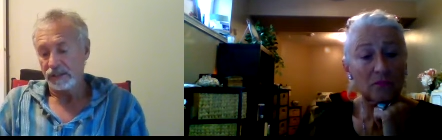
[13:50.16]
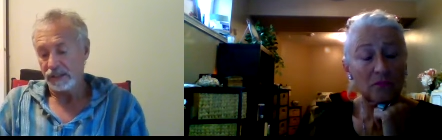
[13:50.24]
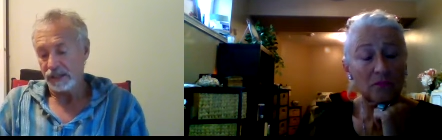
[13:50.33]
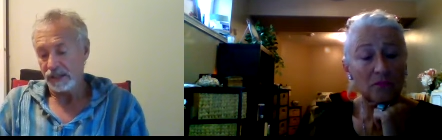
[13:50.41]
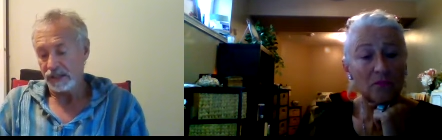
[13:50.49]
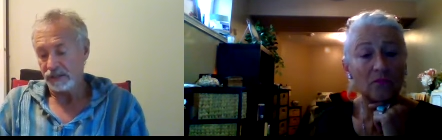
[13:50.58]

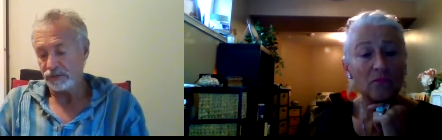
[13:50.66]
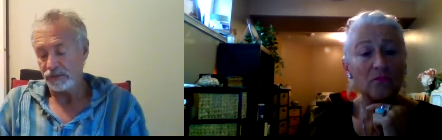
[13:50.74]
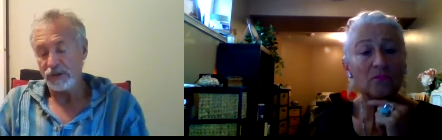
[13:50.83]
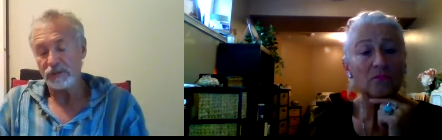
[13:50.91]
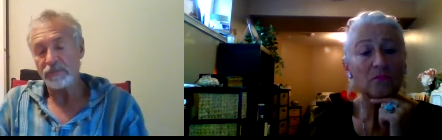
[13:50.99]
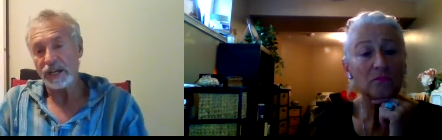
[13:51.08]
Speaker 1: uh,
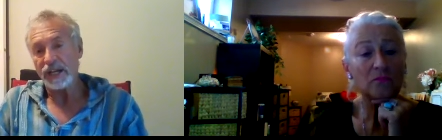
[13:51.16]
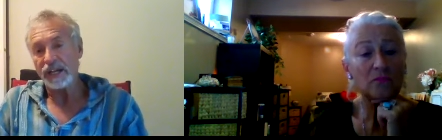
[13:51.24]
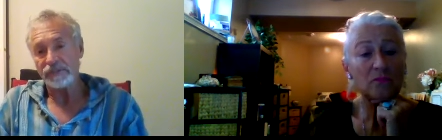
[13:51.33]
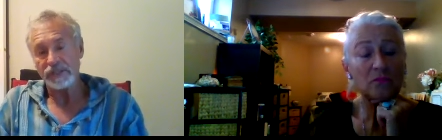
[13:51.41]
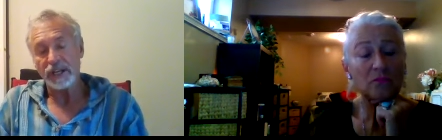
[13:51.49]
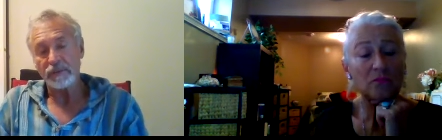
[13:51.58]
throughout my
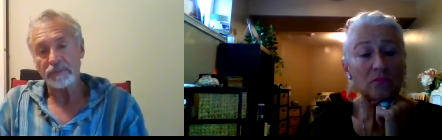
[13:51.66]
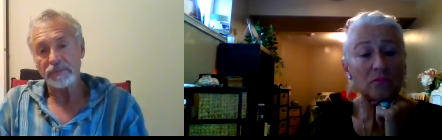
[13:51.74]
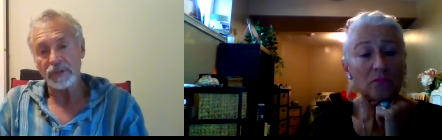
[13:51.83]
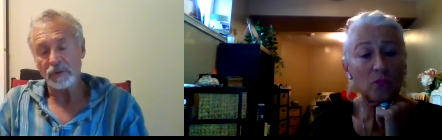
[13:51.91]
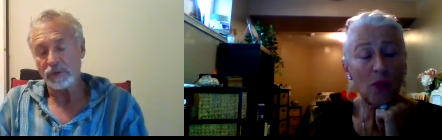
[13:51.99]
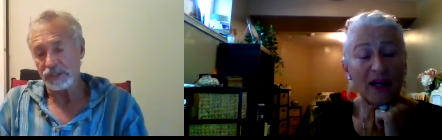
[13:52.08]
lifetime.
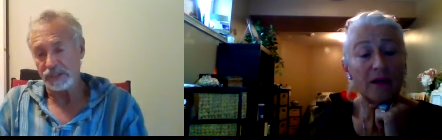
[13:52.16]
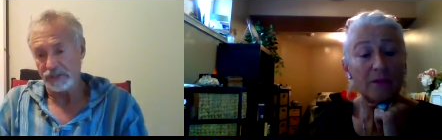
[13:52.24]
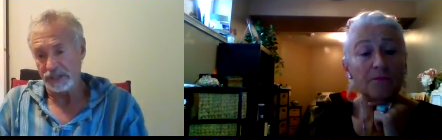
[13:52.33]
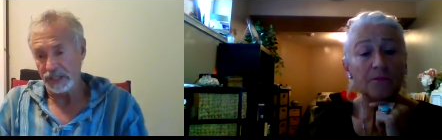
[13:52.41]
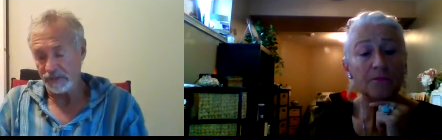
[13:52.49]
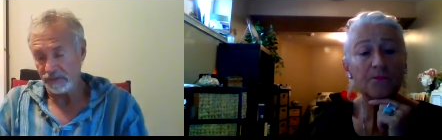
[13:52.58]
No one's Right. ever
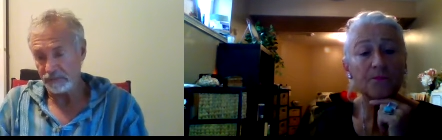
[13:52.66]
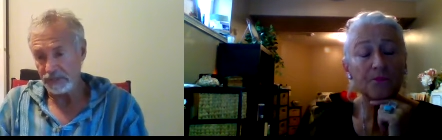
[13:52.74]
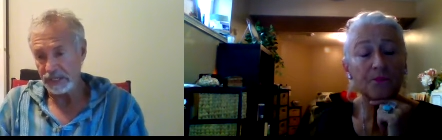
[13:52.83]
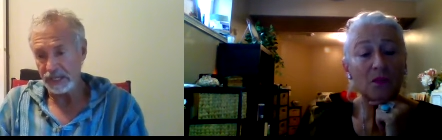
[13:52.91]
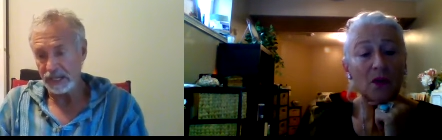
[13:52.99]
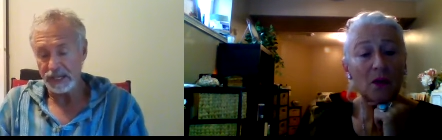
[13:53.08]
given
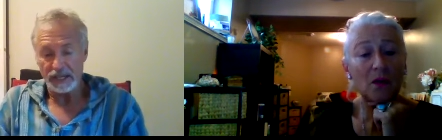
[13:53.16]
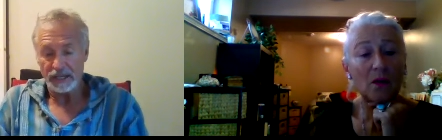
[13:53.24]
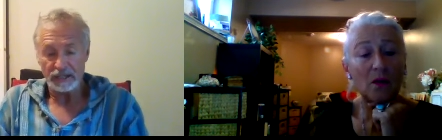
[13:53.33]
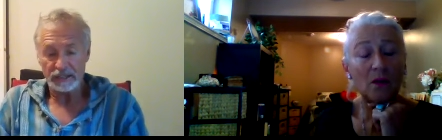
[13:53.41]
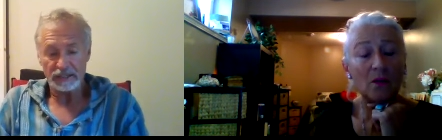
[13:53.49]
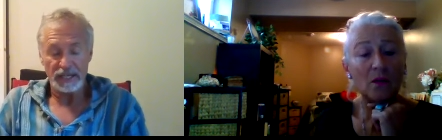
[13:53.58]
me
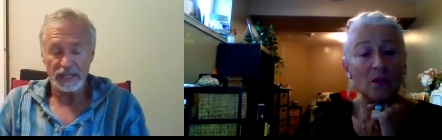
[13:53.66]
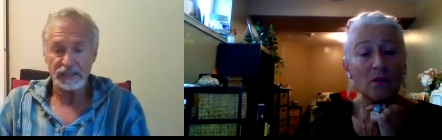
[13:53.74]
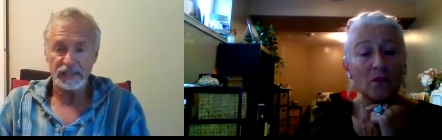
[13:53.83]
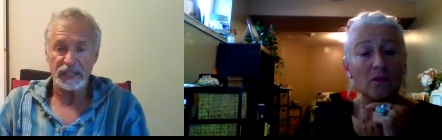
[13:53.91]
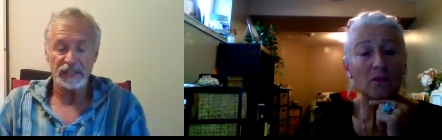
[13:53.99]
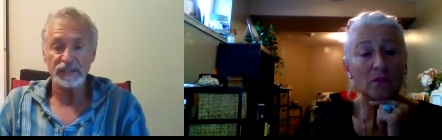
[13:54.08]
uh, 10
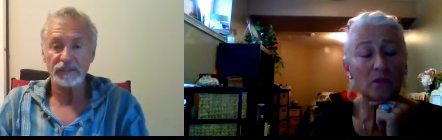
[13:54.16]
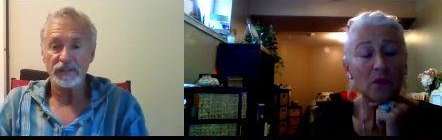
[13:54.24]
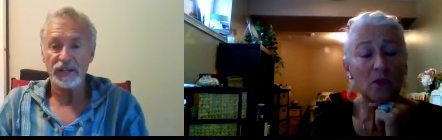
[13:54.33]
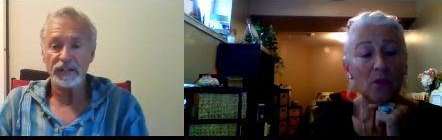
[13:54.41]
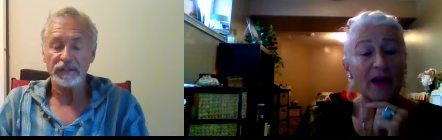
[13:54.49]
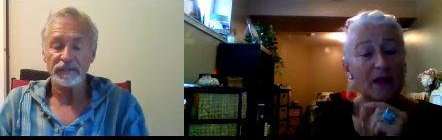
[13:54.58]
cents,
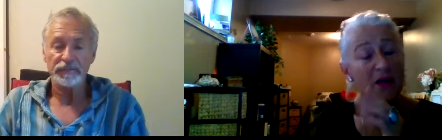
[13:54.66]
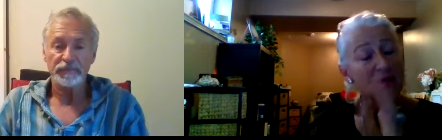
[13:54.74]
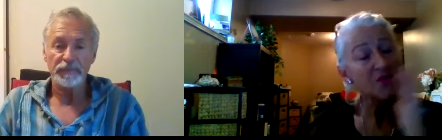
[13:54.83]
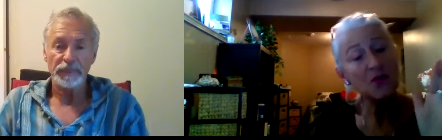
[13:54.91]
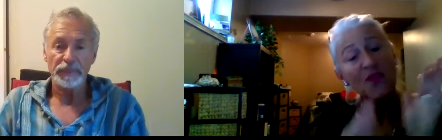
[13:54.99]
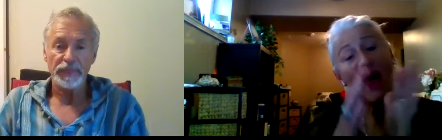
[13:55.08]
right?
Speaker 2: Right.
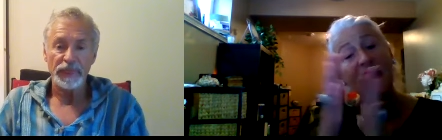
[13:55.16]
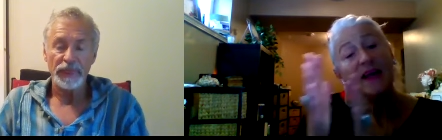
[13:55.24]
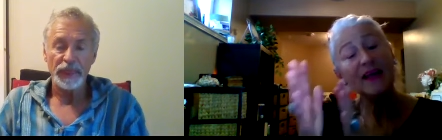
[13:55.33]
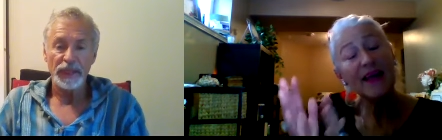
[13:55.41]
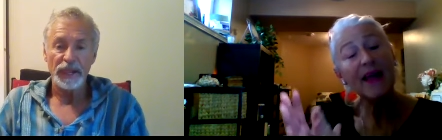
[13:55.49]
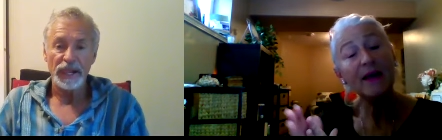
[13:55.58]
So
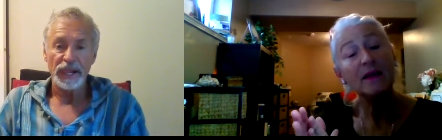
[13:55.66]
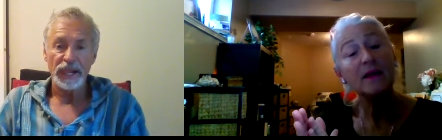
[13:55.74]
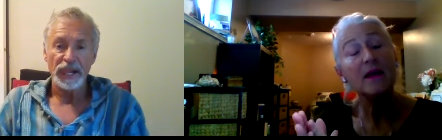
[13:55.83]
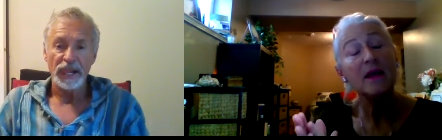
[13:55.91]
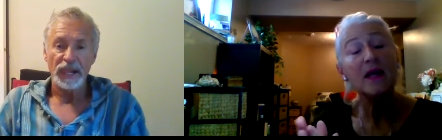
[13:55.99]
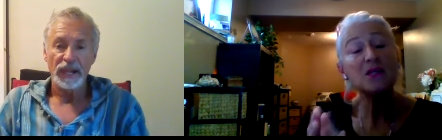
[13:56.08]
that
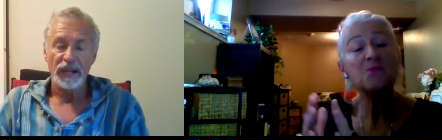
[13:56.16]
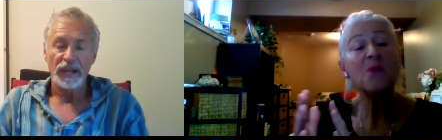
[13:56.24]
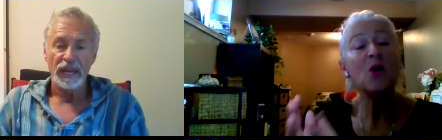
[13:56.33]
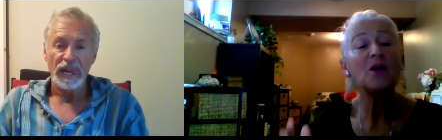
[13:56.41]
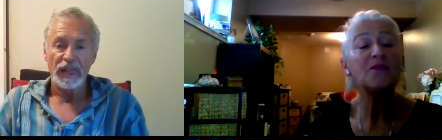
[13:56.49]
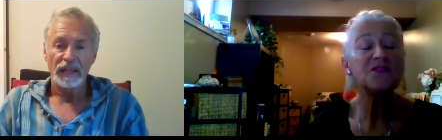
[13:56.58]
again
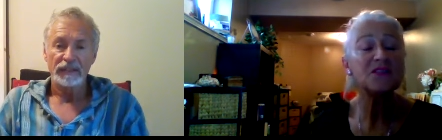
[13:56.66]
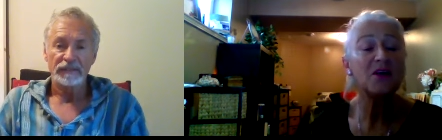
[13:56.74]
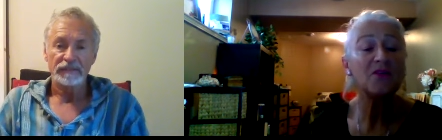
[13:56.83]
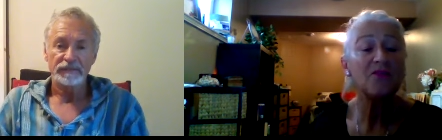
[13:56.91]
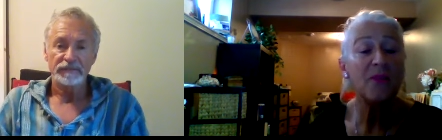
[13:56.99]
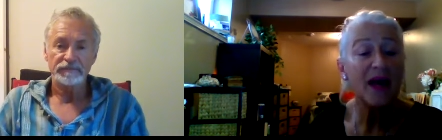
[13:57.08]
is part of
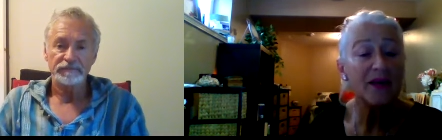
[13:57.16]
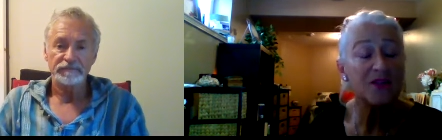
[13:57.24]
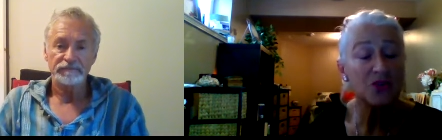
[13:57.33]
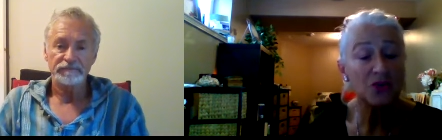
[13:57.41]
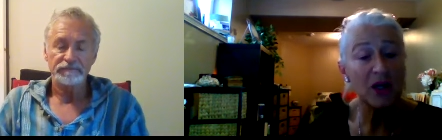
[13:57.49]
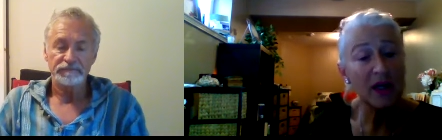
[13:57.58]
self
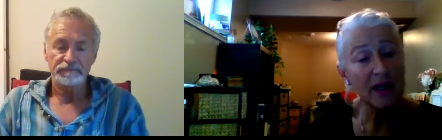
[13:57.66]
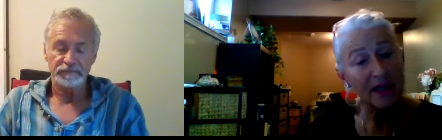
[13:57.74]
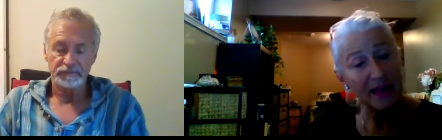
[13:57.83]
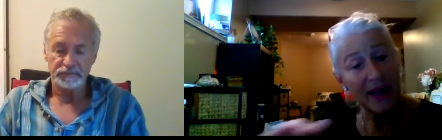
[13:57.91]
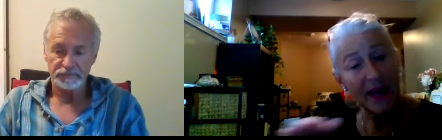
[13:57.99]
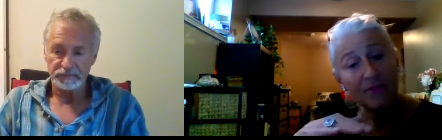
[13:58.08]
mastery.
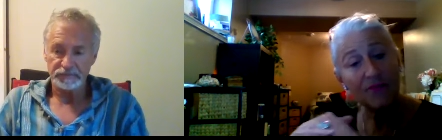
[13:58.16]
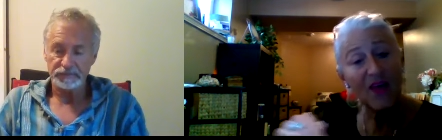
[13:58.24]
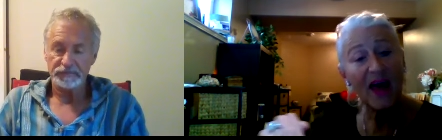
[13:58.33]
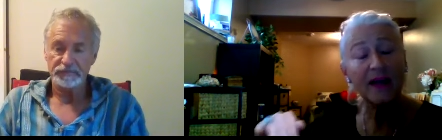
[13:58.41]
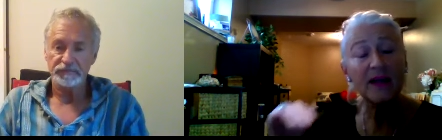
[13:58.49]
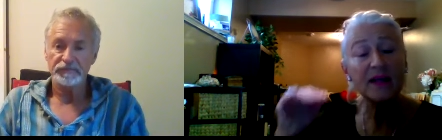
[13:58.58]
And again,
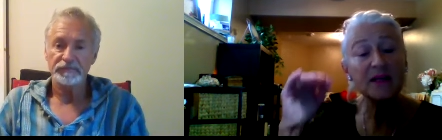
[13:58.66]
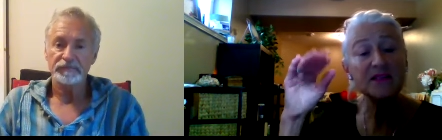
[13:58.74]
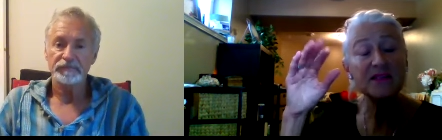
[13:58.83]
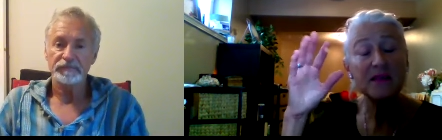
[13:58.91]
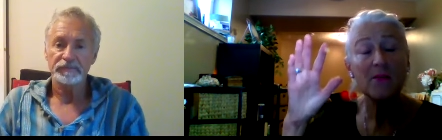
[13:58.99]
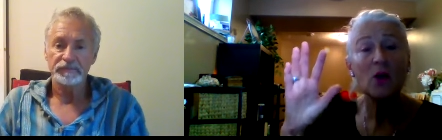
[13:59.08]
that
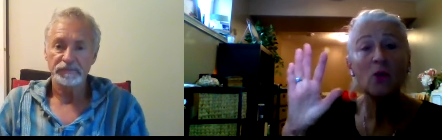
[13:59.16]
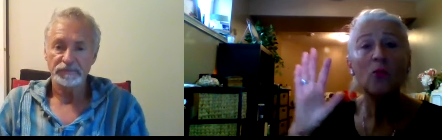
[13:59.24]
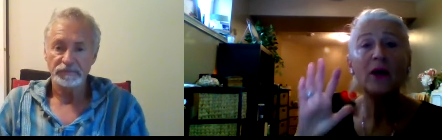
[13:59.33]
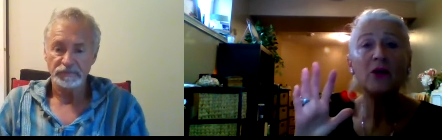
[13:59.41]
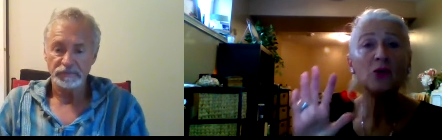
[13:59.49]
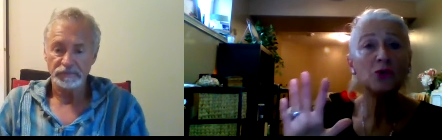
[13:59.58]
is
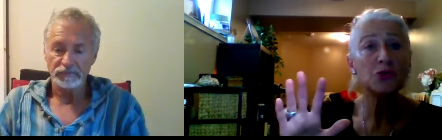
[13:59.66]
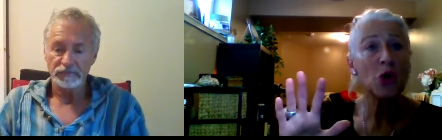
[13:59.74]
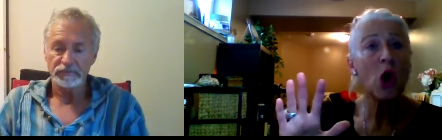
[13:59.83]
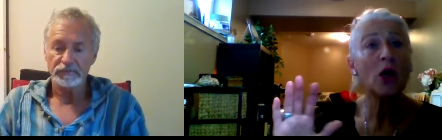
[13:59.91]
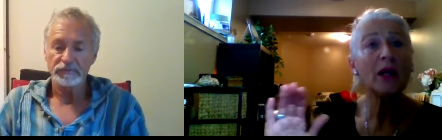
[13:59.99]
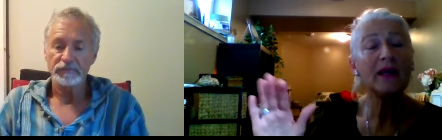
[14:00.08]
what you're
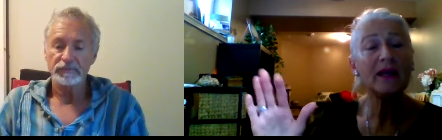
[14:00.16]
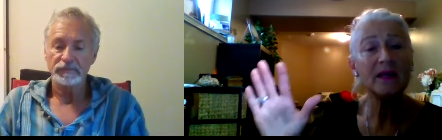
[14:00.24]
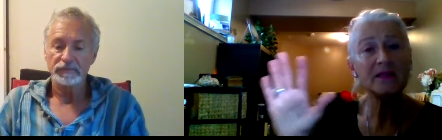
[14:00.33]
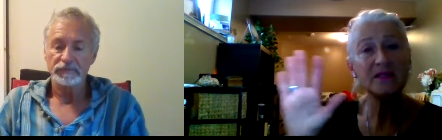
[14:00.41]
talking